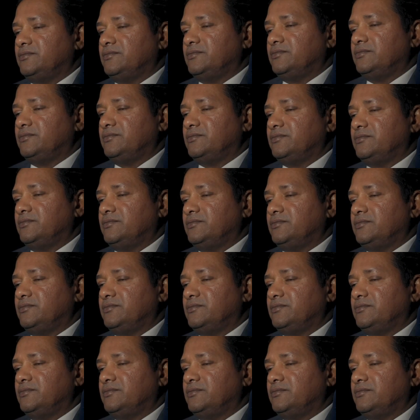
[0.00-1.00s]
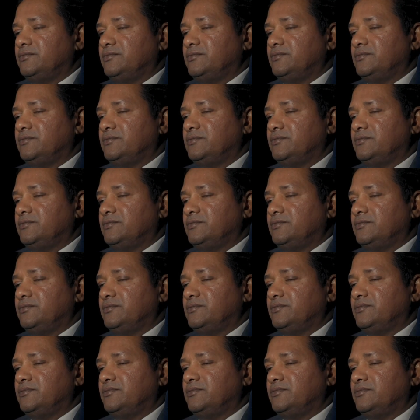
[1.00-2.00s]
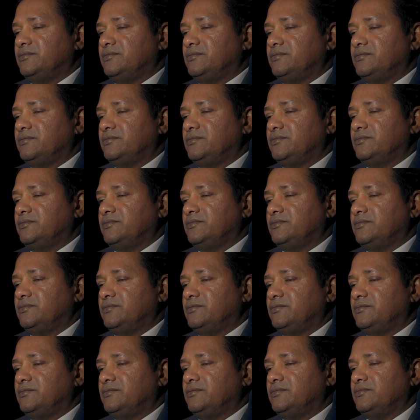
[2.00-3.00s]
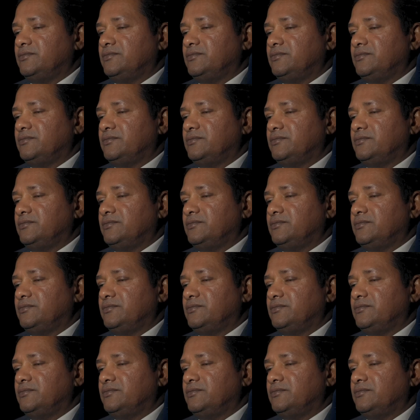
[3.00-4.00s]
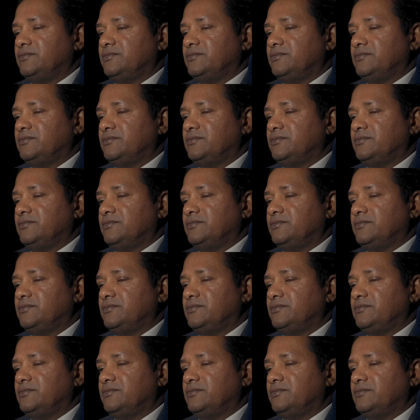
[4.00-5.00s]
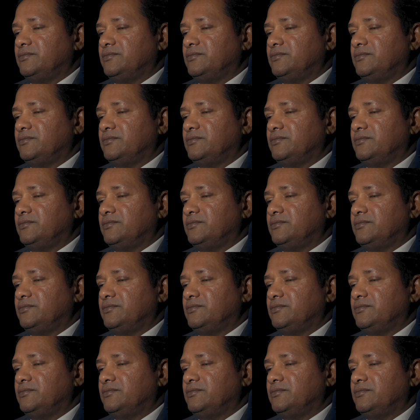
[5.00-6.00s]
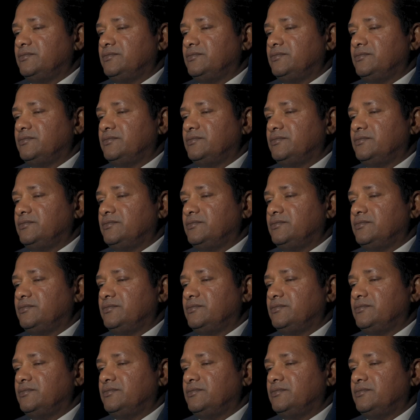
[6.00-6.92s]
No words are spoken by the person on screen.